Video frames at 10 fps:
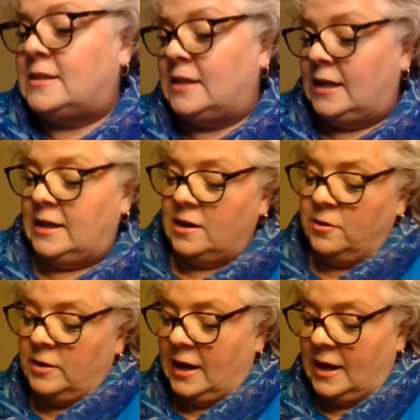see,
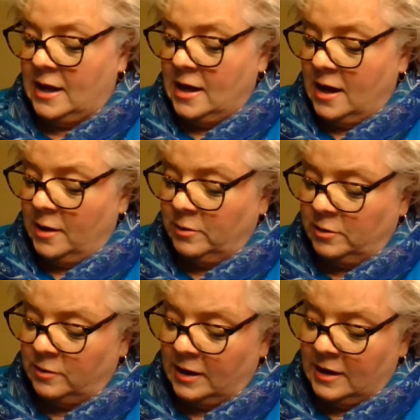okay, I'm
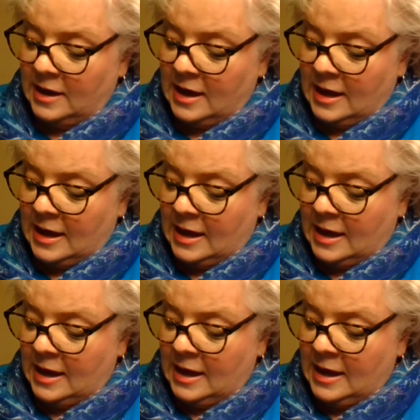going to write
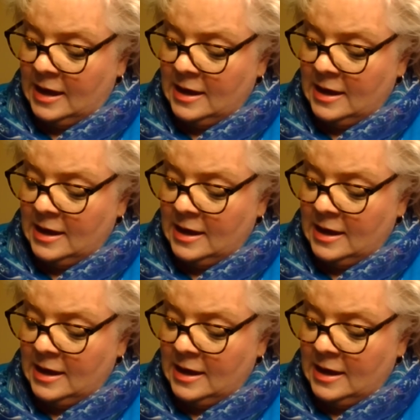A-R-E